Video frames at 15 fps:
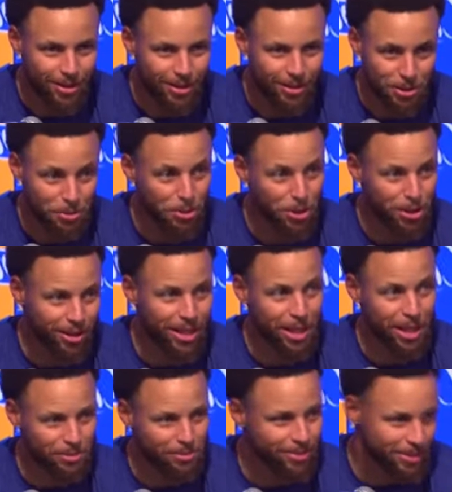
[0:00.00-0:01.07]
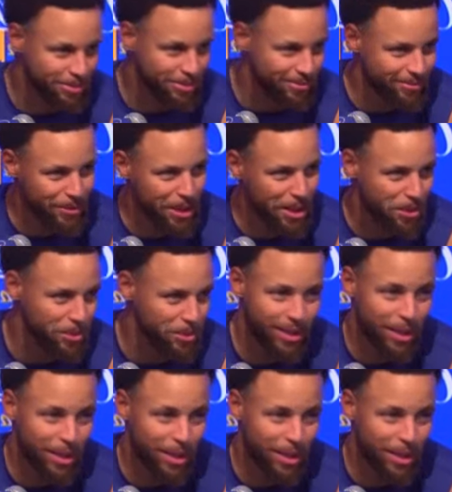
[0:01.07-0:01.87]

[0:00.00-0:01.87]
the ball came and found me,